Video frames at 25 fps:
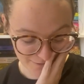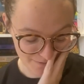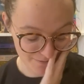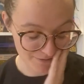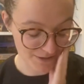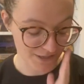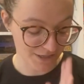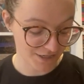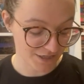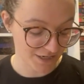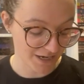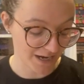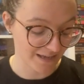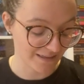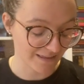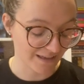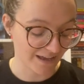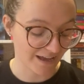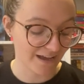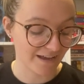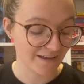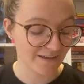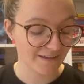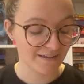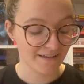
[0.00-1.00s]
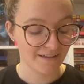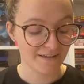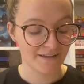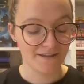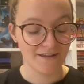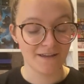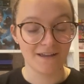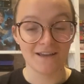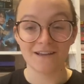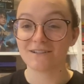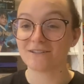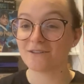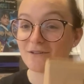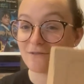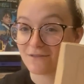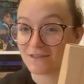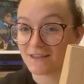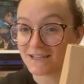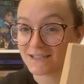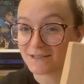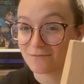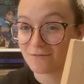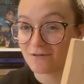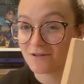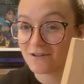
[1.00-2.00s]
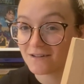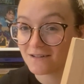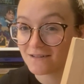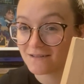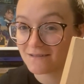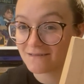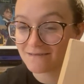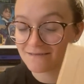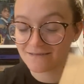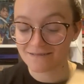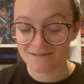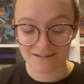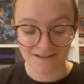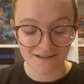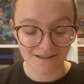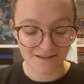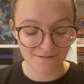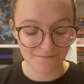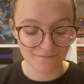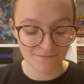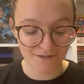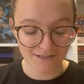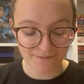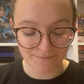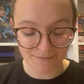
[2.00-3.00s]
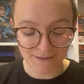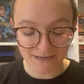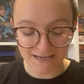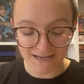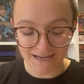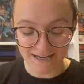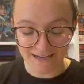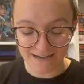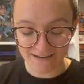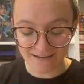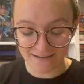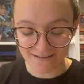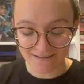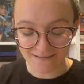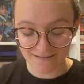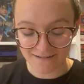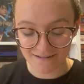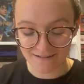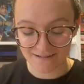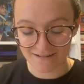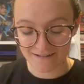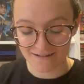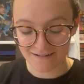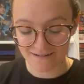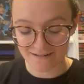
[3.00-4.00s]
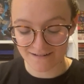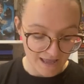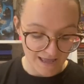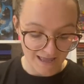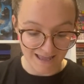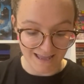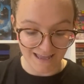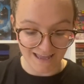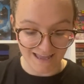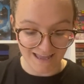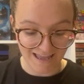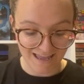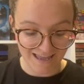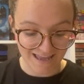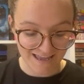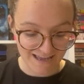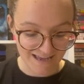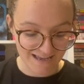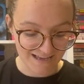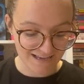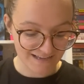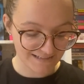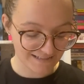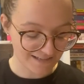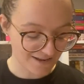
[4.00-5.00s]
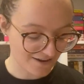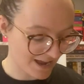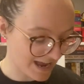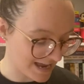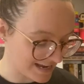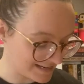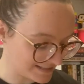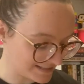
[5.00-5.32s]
appreciate that. So this one must be Nina. It is. Okay,